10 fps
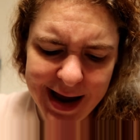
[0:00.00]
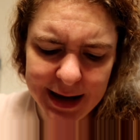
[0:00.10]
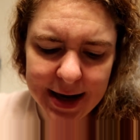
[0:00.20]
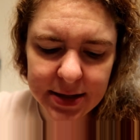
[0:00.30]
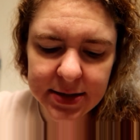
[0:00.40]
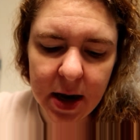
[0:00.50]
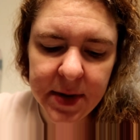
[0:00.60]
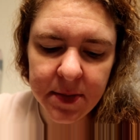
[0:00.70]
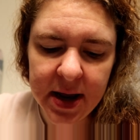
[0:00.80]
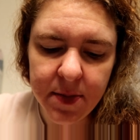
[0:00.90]
I can't say, I
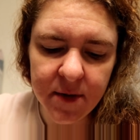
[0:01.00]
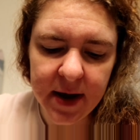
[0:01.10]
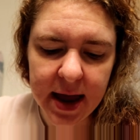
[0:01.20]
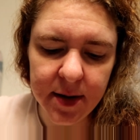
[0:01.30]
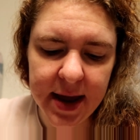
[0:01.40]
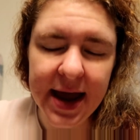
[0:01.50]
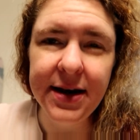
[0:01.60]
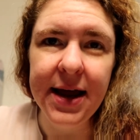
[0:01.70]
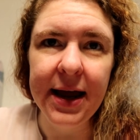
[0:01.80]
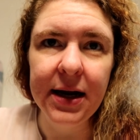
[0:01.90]
mean, maybe if I had them
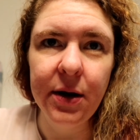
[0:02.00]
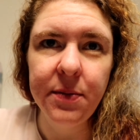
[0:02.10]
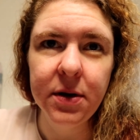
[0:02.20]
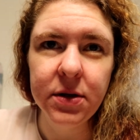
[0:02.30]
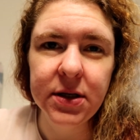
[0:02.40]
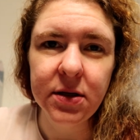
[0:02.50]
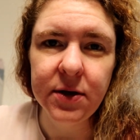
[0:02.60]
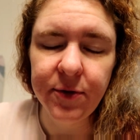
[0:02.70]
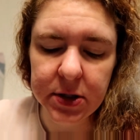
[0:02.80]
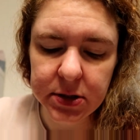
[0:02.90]
head to head, I would be able to tell the
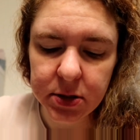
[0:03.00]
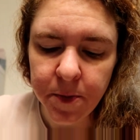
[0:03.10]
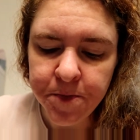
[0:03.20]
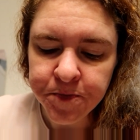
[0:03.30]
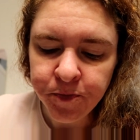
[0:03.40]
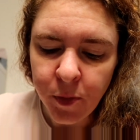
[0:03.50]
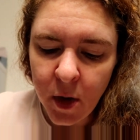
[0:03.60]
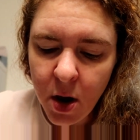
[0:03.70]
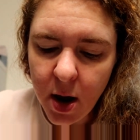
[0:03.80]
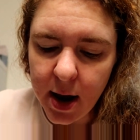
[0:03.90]
difference.
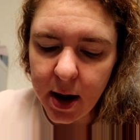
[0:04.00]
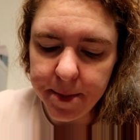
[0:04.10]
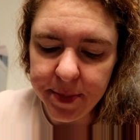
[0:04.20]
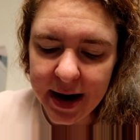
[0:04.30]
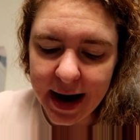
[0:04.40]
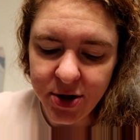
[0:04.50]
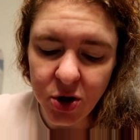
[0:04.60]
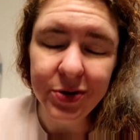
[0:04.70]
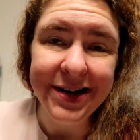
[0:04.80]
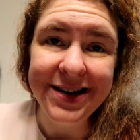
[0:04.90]
Um, but I
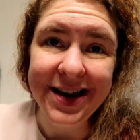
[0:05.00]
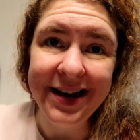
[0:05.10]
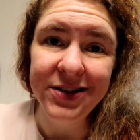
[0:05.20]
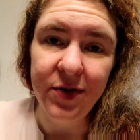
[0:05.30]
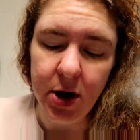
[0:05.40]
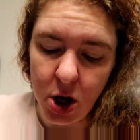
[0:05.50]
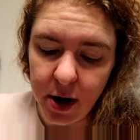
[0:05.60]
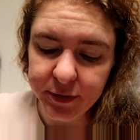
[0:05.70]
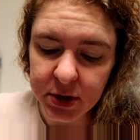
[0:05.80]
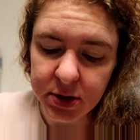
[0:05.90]
don't eat eggs very
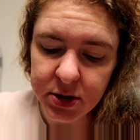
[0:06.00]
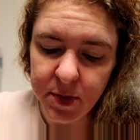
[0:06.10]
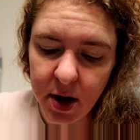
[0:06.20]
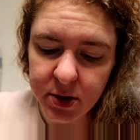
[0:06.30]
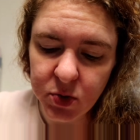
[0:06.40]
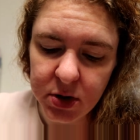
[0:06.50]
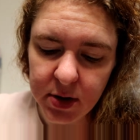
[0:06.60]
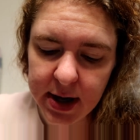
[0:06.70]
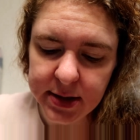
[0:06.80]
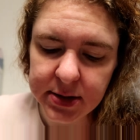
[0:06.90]
often, to be honest with you
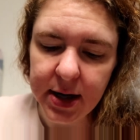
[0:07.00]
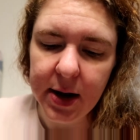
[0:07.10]
guys.